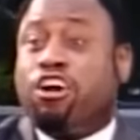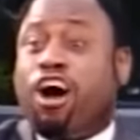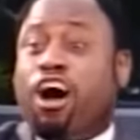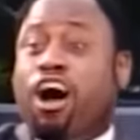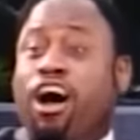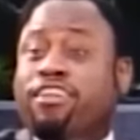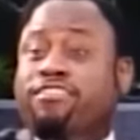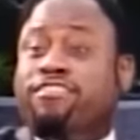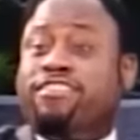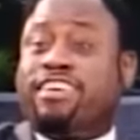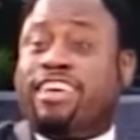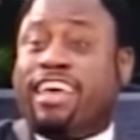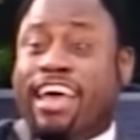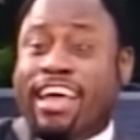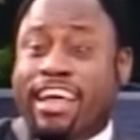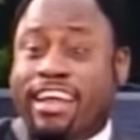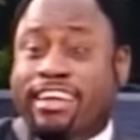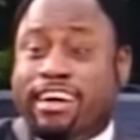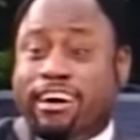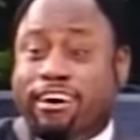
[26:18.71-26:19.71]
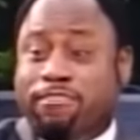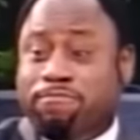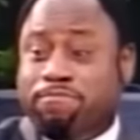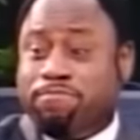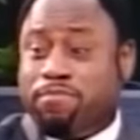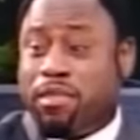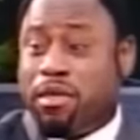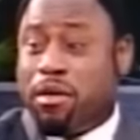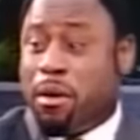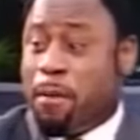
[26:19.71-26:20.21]
God's
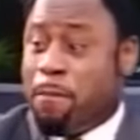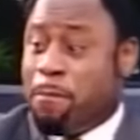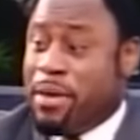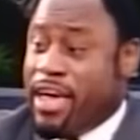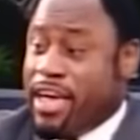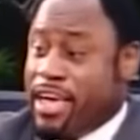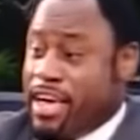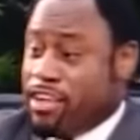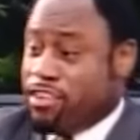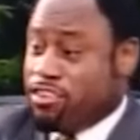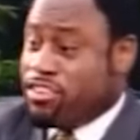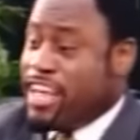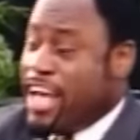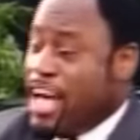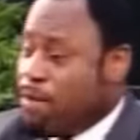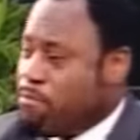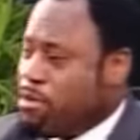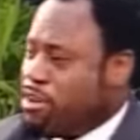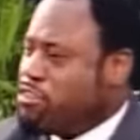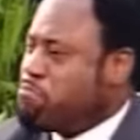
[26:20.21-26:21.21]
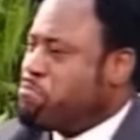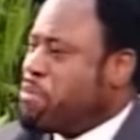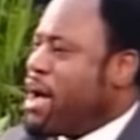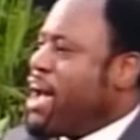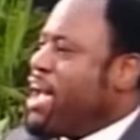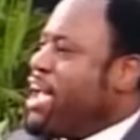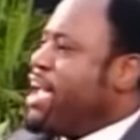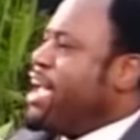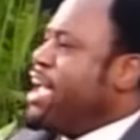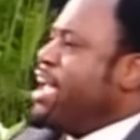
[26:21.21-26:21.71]
kingdom being established
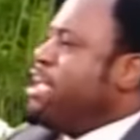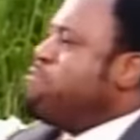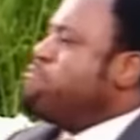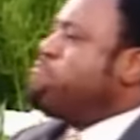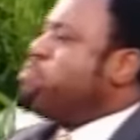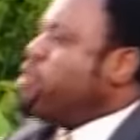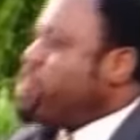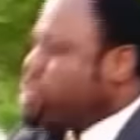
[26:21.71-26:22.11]
by a